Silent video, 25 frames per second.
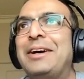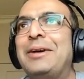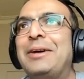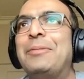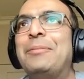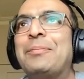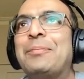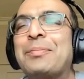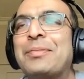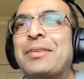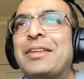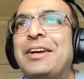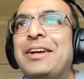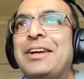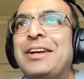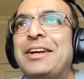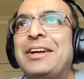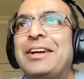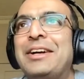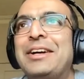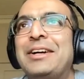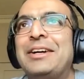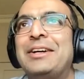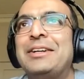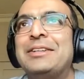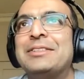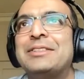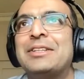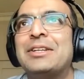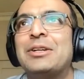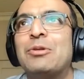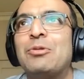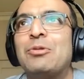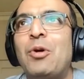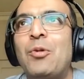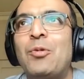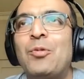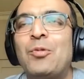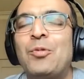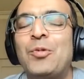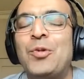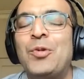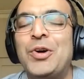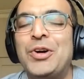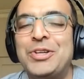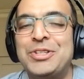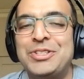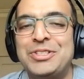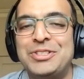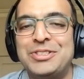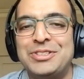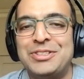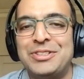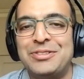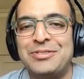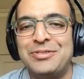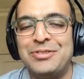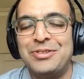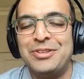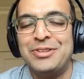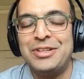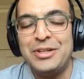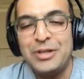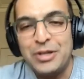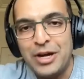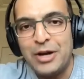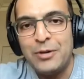um, I was like, whoa, this is a very.